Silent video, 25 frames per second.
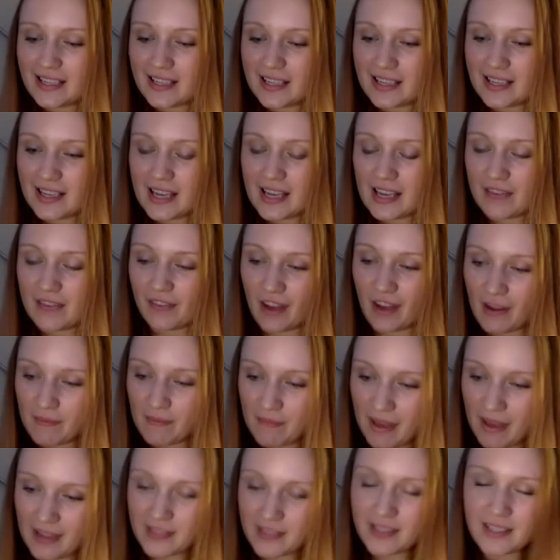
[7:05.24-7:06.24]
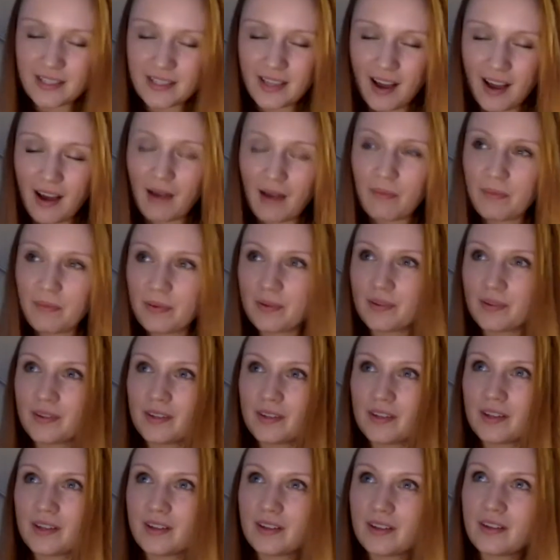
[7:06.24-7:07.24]
if I mess this up,
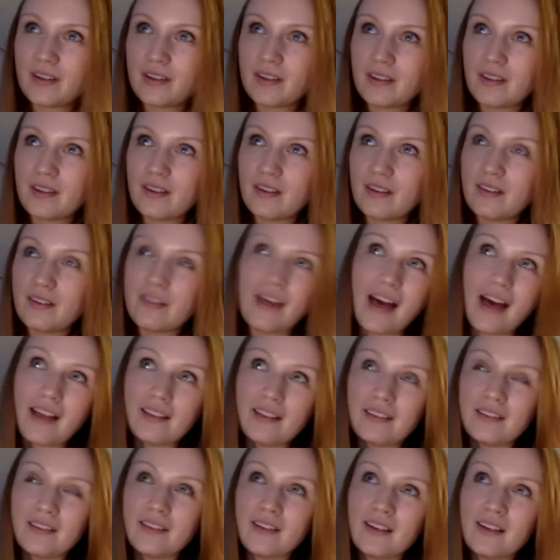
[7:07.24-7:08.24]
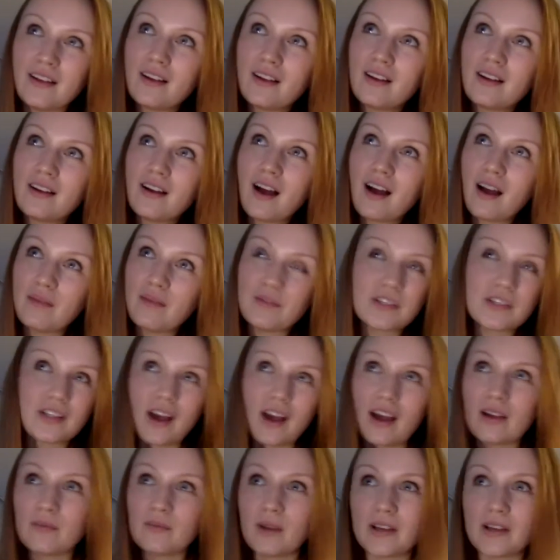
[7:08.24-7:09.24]
then I'm
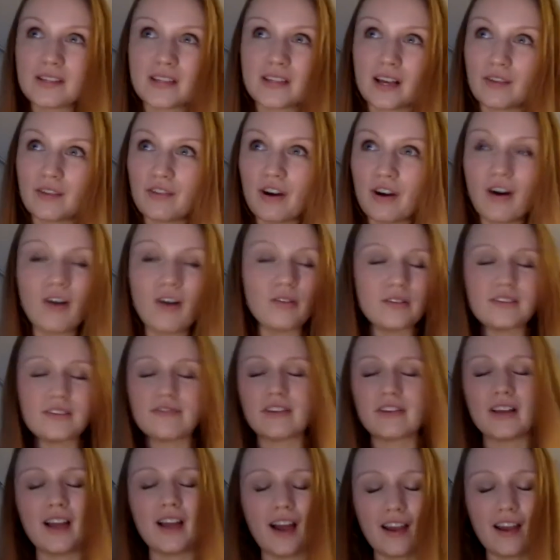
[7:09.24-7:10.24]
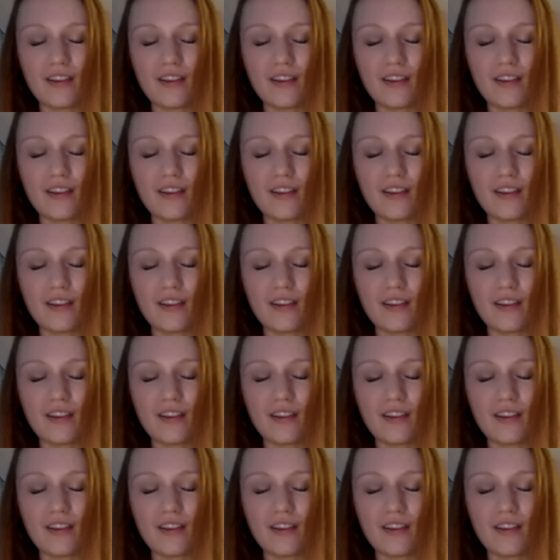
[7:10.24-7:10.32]
denying myself a whole different life.